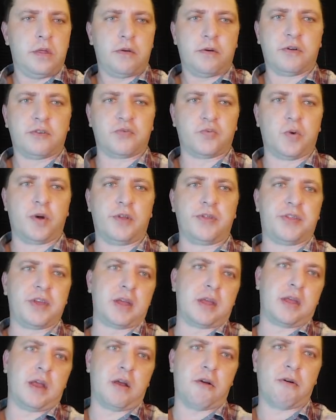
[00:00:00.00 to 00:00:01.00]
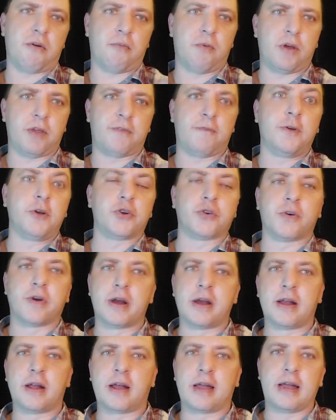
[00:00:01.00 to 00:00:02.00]
There is one thing here with Fissure
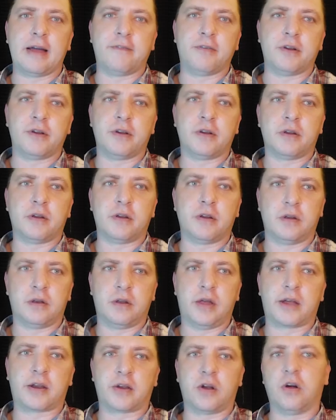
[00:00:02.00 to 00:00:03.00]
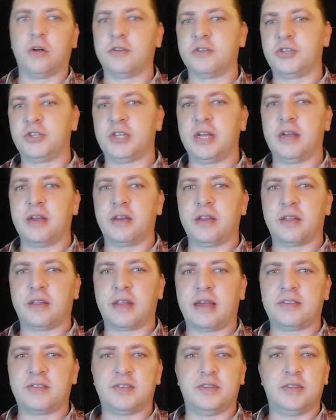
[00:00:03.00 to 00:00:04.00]
8 I haven't acknowledged yet,
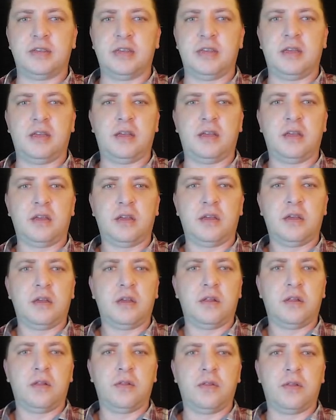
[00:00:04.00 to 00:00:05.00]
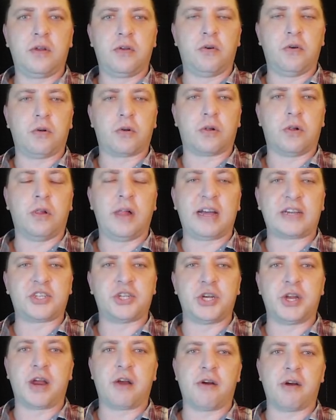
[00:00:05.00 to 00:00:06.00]
that's the little
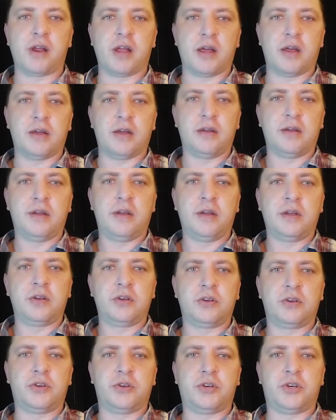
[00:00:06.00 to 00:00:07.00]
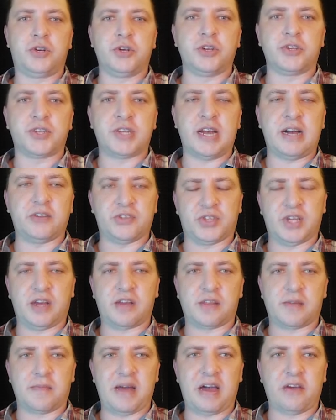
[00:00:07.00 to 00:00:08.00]
collection area just
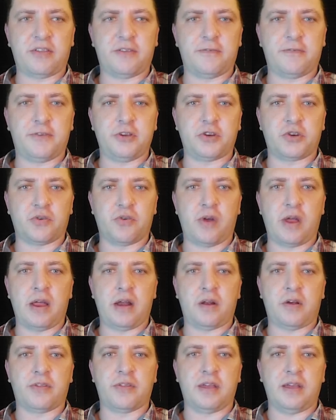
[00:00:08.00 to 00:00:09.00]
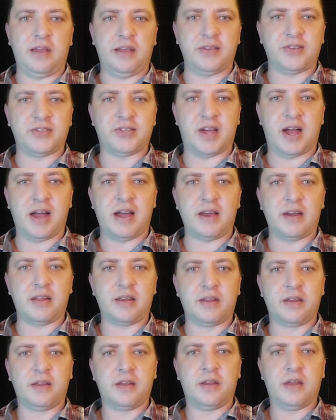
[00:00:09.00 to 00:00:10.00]
outside the mouth of Fissure 8 on the east side.
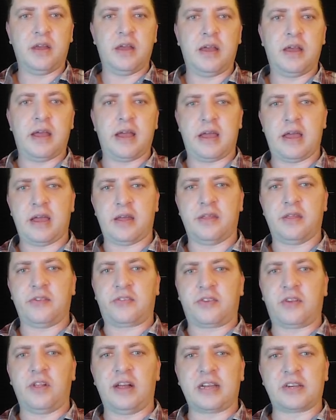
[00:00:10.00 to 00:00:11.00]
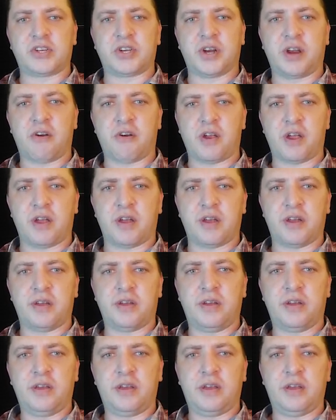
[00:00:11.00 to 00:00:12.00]
And this collection area
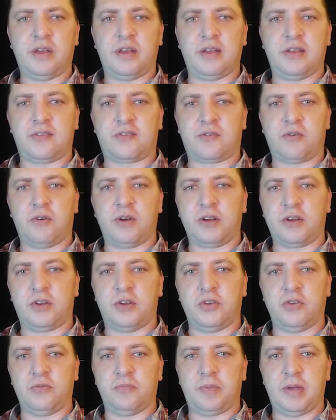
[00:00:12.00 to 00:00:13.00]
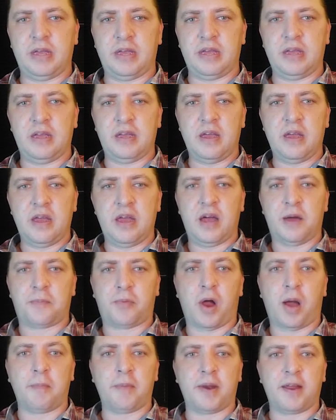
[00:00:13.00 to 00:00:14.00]
is going to be a
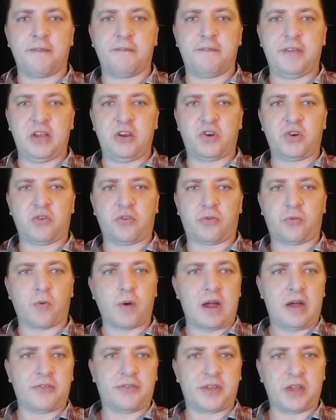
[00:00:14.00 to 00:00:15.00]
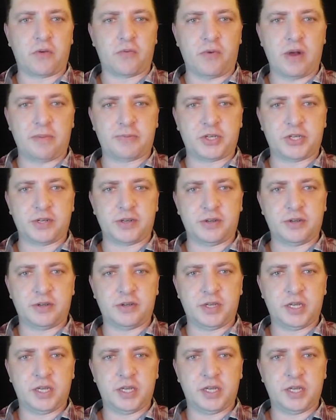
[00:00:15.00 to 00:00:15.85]
prominent feature throughout the eruption.